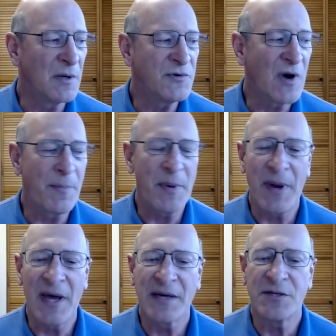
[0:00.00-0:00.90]
drop it
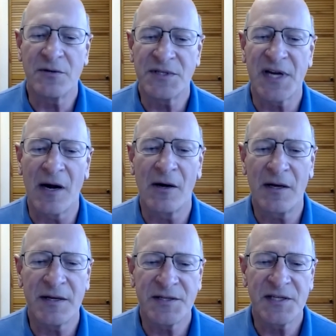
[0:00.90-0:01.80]
back to Sarah and
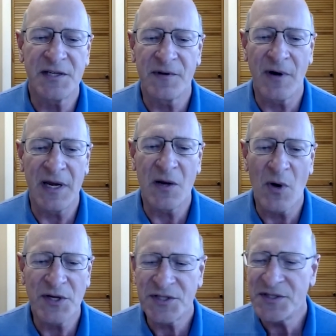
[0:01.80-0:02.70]
see if there are any
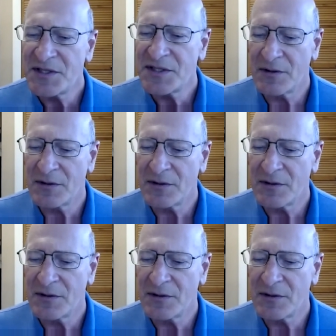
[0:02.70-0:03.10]
questions.